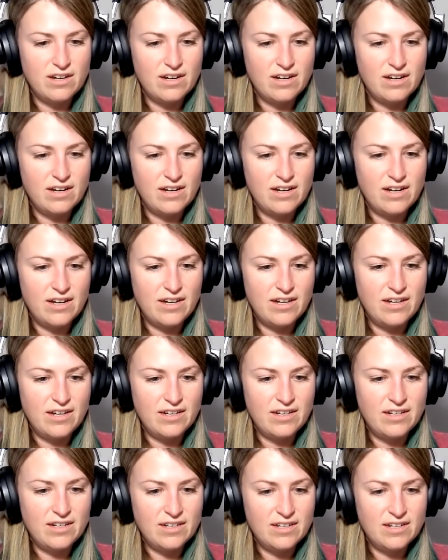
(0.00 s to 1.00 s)

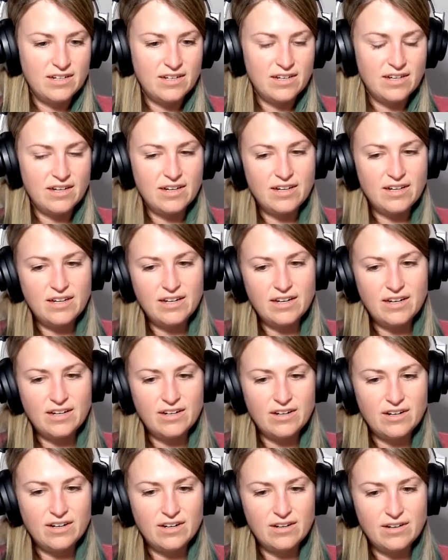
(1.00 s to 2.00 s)
I
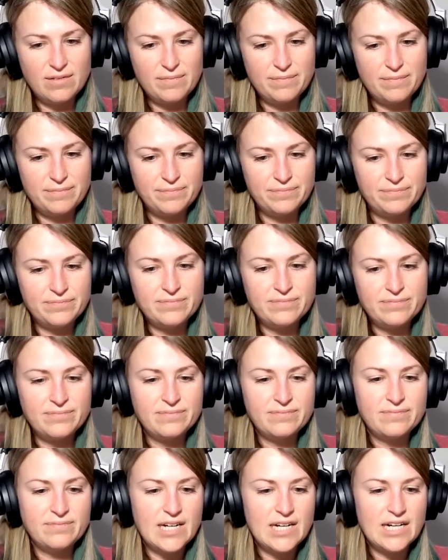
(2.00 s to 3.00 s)
had
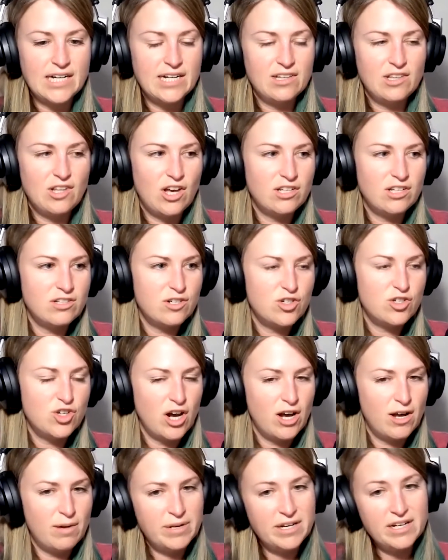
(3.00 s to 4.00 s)
lost a
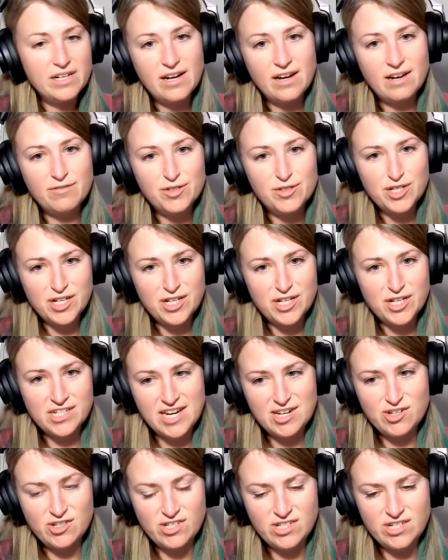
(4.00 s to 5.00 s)
job at an advertising
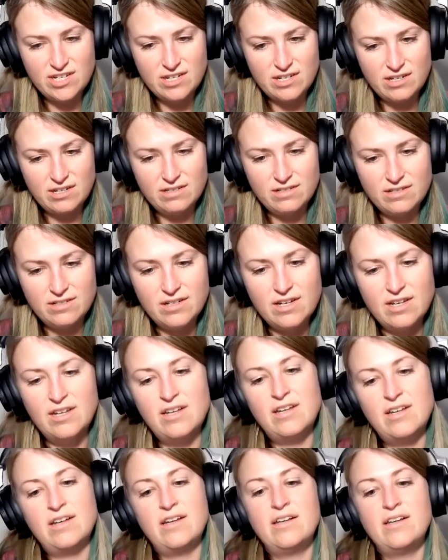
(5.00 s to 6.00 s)
agency and
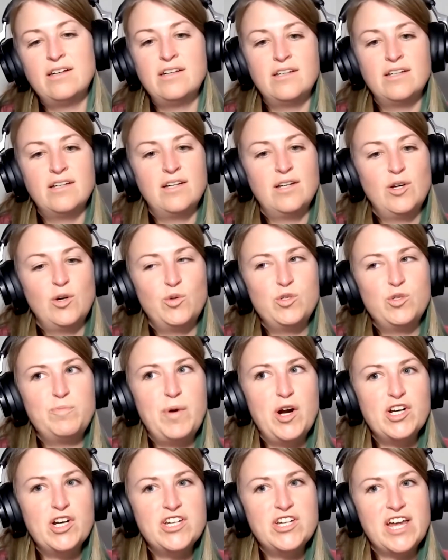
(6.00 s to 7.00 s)
was
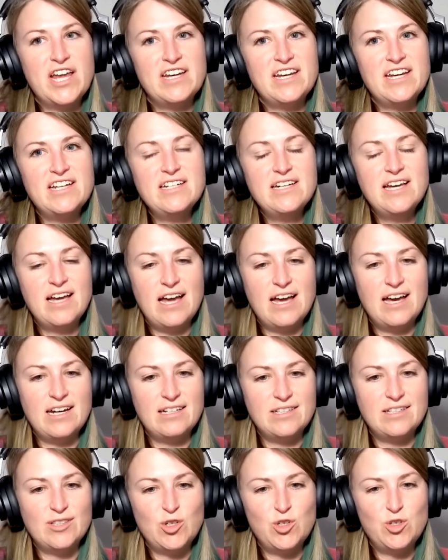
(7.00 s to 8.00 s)
bartending at
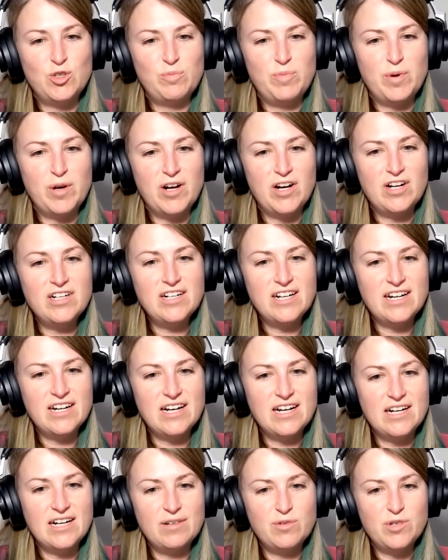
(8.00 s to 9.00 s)
a local bar.
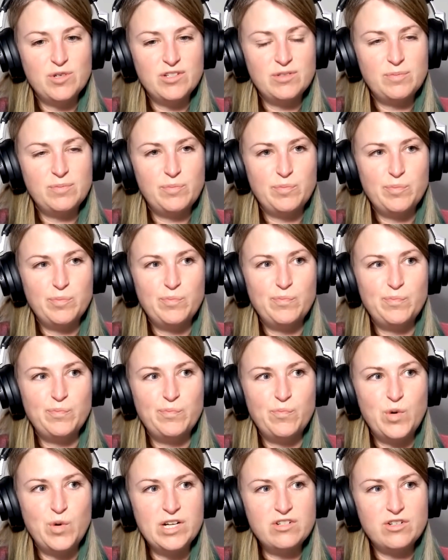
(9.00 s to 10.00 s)
It was
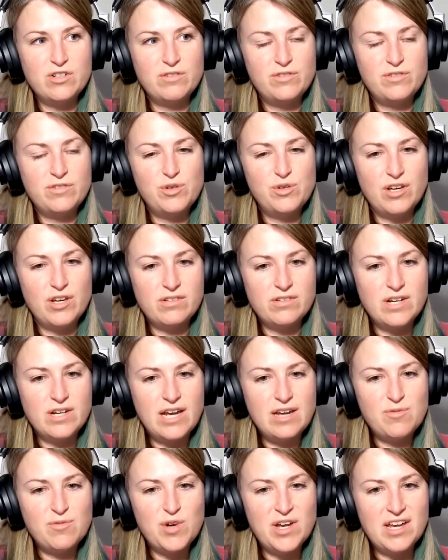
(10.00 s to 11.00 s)
winter of
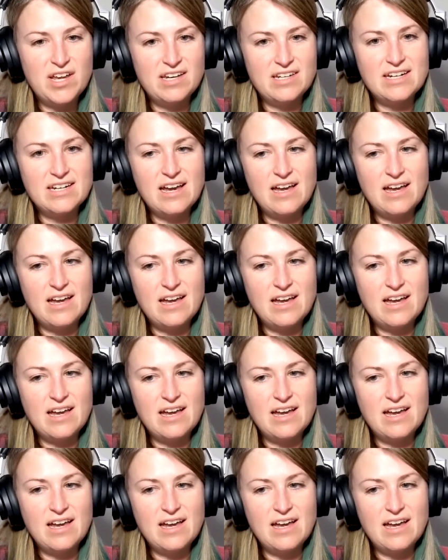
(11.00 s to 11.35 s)
2008 when